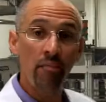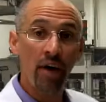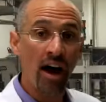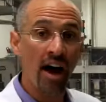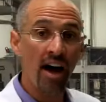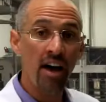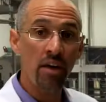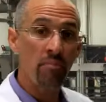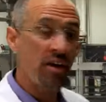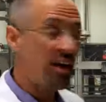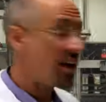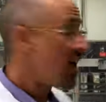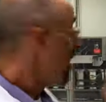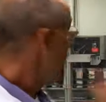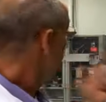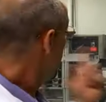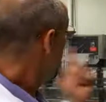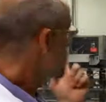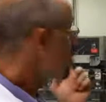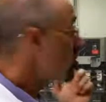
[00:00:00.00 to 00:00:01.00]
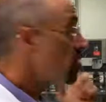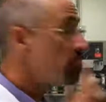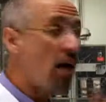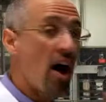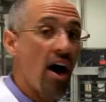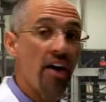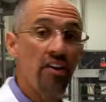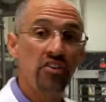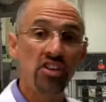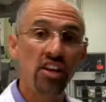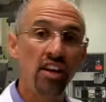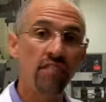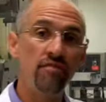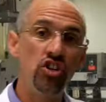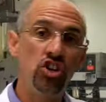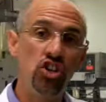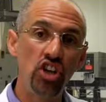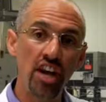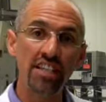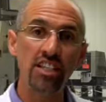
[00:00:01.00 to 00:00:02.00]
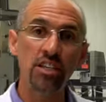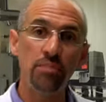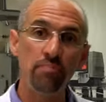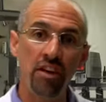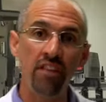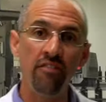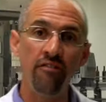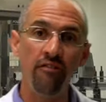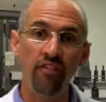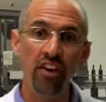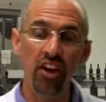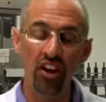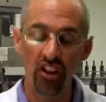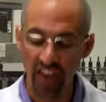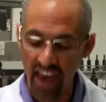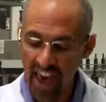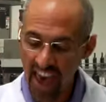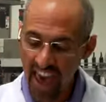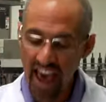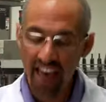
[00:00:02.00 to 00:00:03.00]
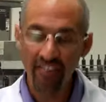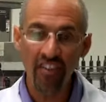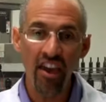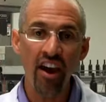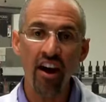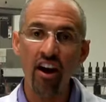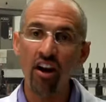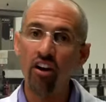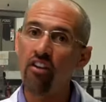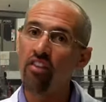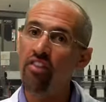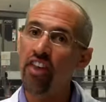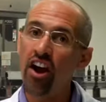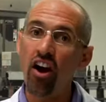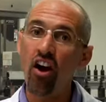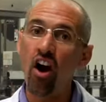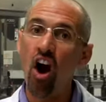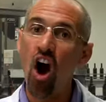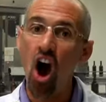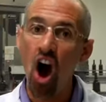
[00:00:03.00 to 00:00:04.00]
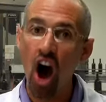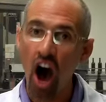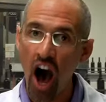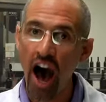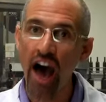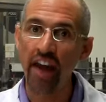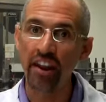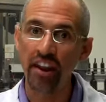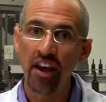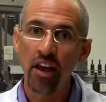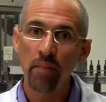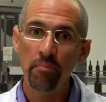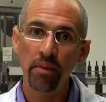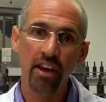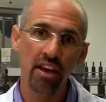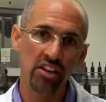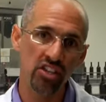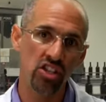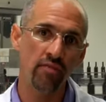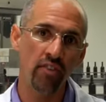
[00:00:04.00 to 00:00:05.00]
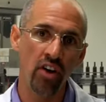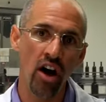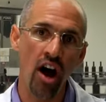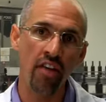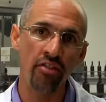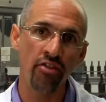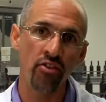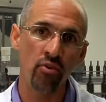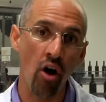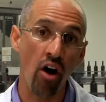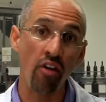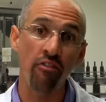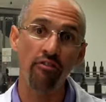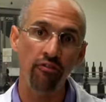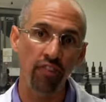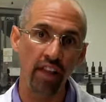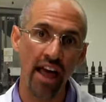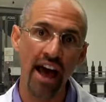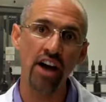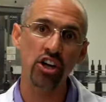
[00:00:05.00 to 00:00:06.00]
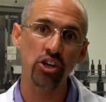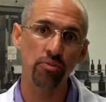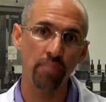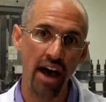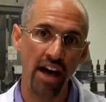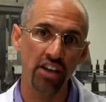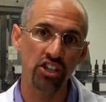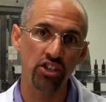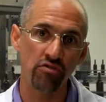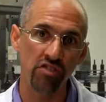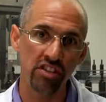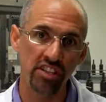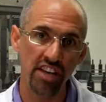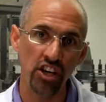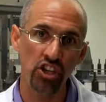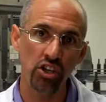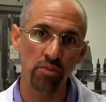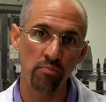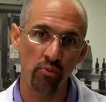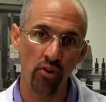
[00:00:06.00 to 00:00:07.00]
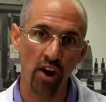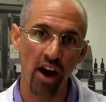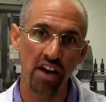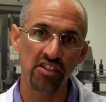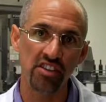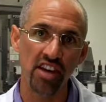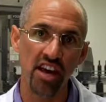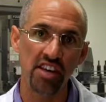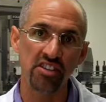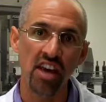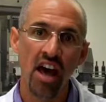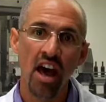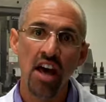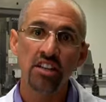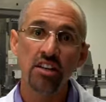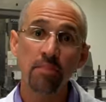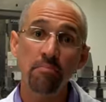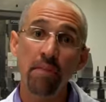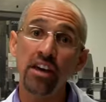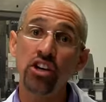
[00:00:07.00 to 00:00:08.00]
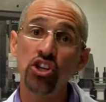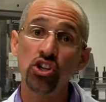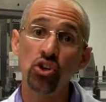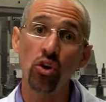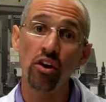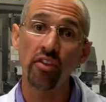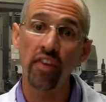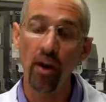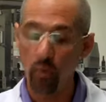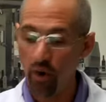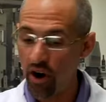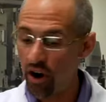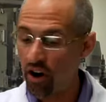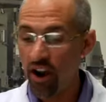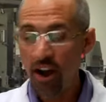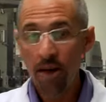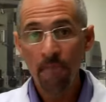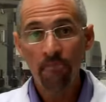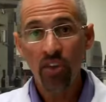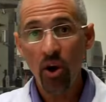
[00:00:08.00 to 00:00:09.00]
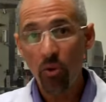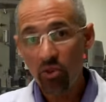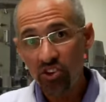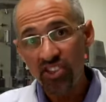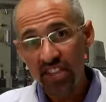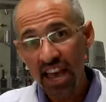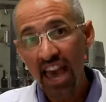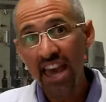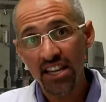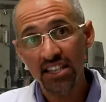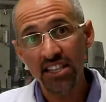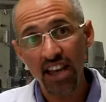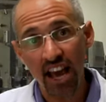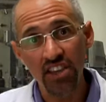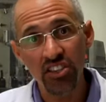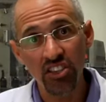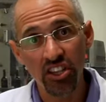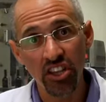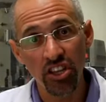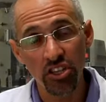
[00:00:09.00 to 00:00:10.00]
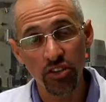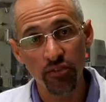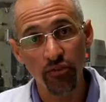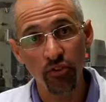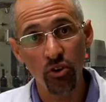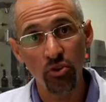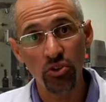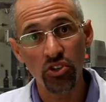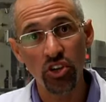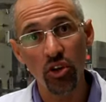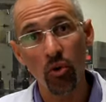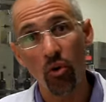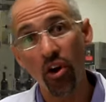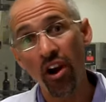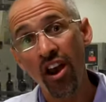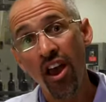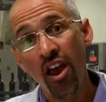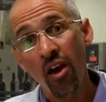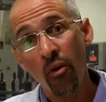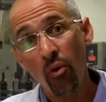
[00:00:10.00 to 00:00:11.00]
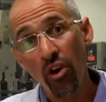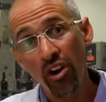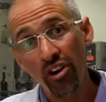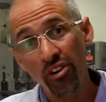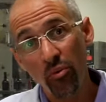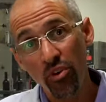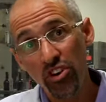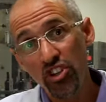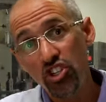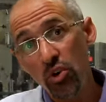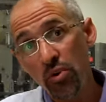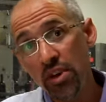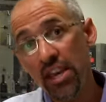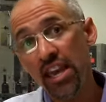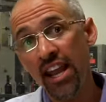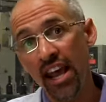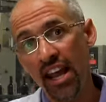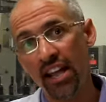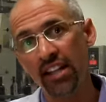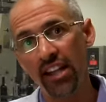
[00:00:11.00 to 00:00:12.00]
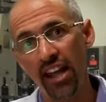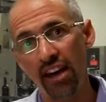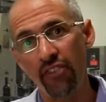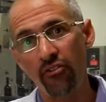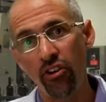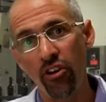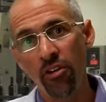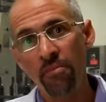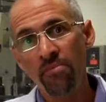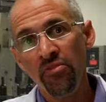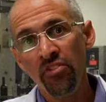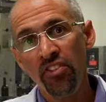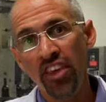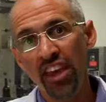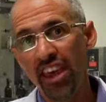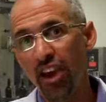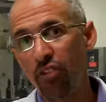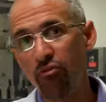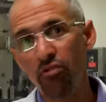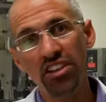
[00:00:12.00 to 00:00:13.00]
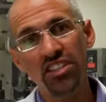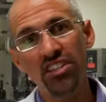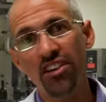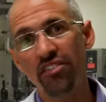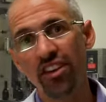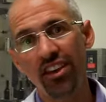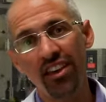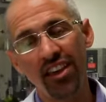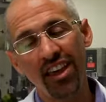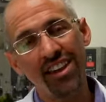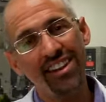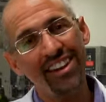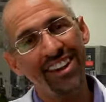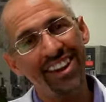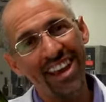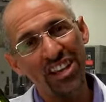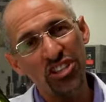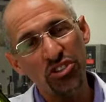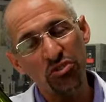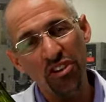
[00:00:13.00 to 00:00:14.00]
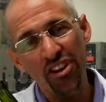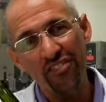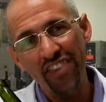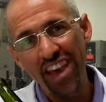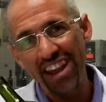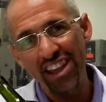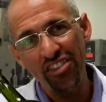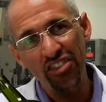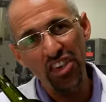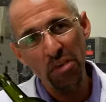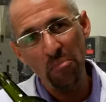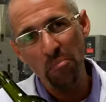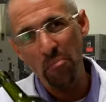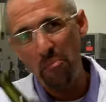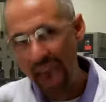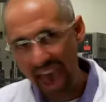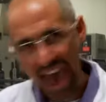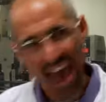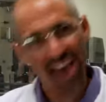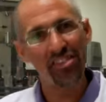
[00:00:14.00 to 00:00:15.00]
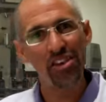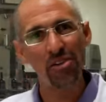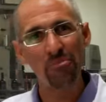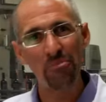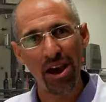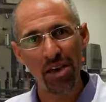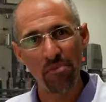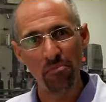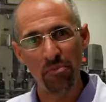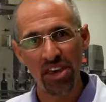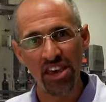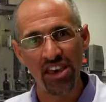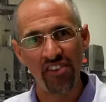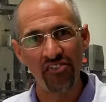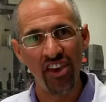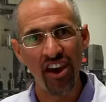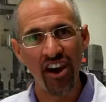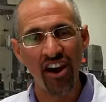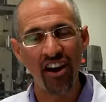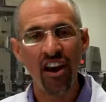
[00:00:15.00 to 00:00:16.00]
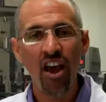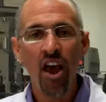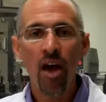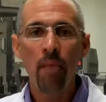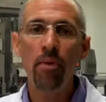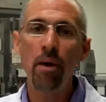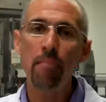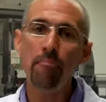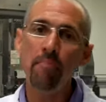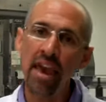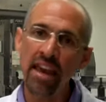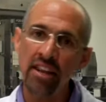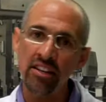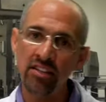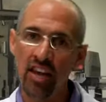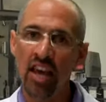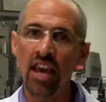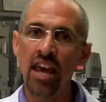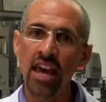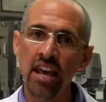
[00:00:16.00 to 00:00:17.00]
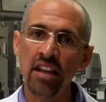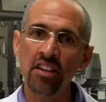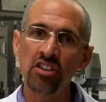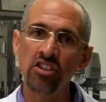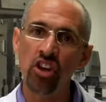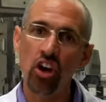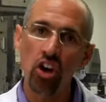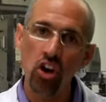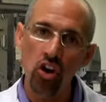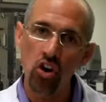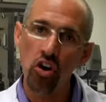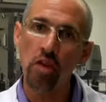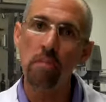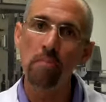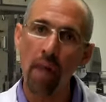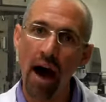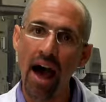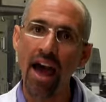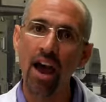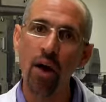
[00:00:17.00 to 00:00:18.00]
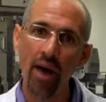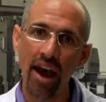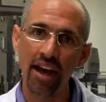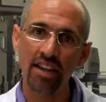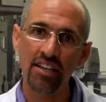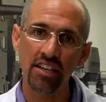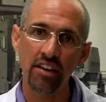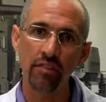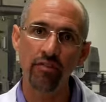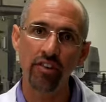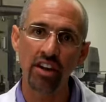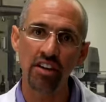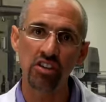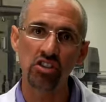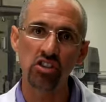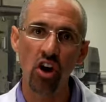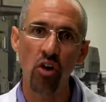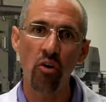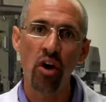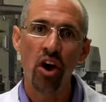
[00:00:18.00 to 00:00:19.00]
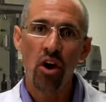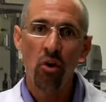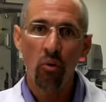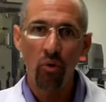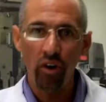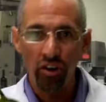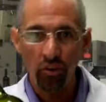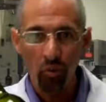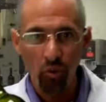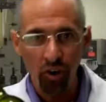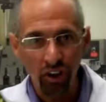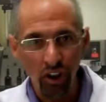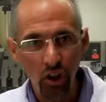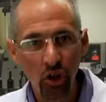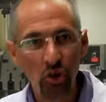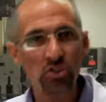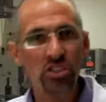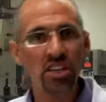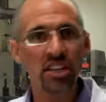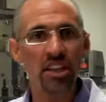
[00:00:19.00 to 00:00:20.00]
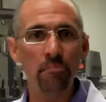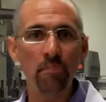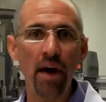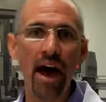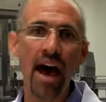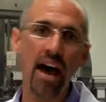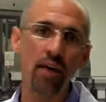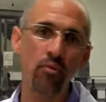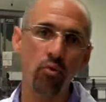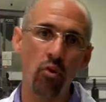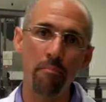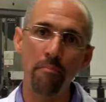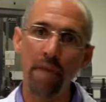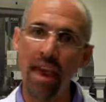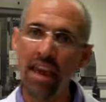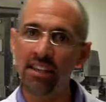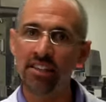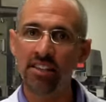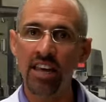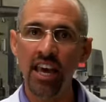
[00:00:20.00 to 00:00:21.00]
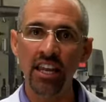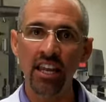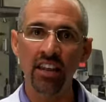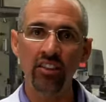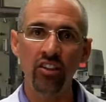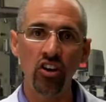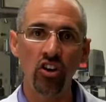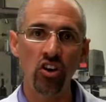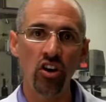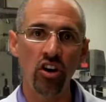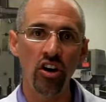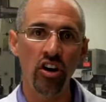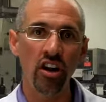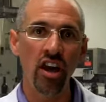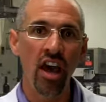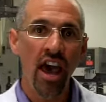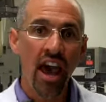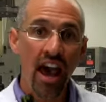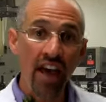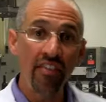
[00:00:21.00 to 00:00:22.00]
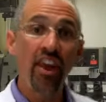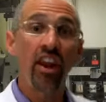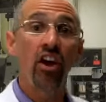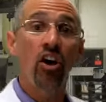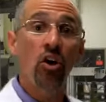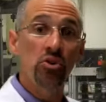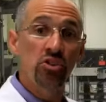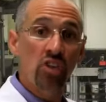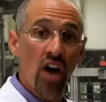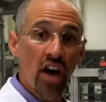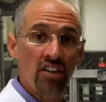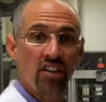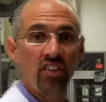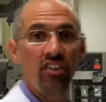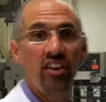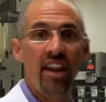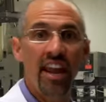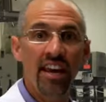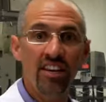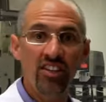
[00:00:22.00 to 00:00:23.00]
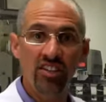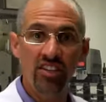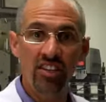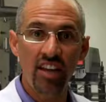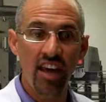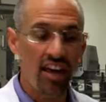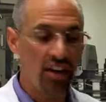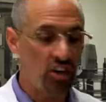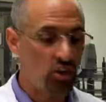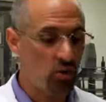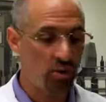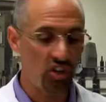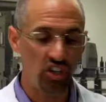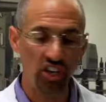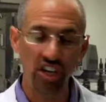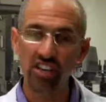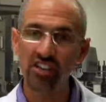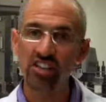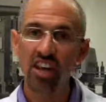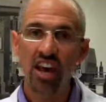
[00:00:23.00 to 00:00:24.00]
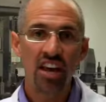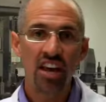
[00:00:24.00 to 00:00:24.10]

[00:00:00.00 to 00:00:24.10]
behind me. These are bottles that have just been filled and they are, they're hot because they've gone through our flash pasteurization process to make sure that we're that we're sanitizing this fruit so that we're we're, we're doing it at a level that get rid of, get, gets rid of anything bad that might be in there but maintains the good bioactivity so we're, we're losing the bad we're maintaining the good and then it goes on to the next stage which is